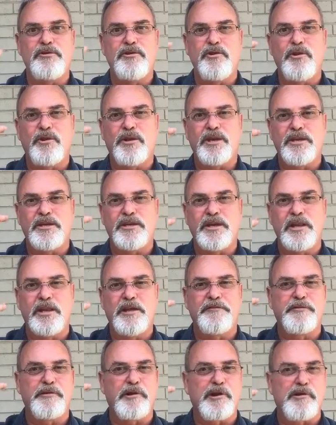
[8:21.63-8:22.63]
you can
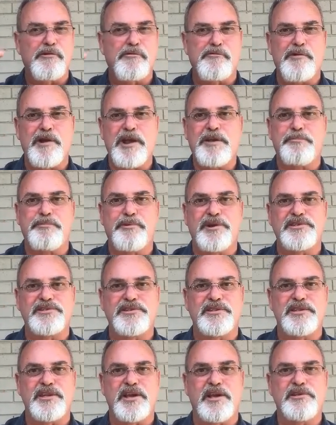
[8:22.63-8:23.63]
deliver a great
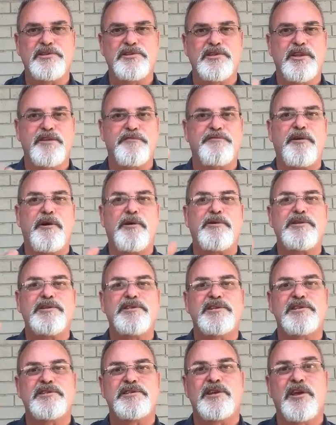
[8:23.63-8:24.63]
presentation that
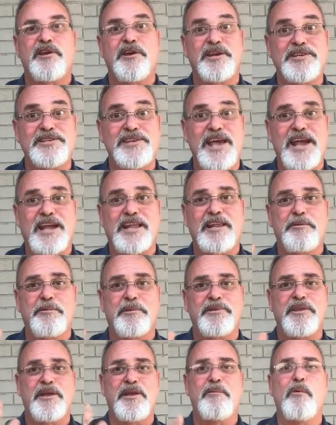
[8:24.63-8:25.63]
focuses on exactly
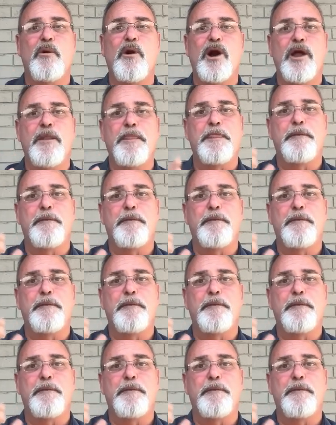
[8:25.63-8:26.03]
what they want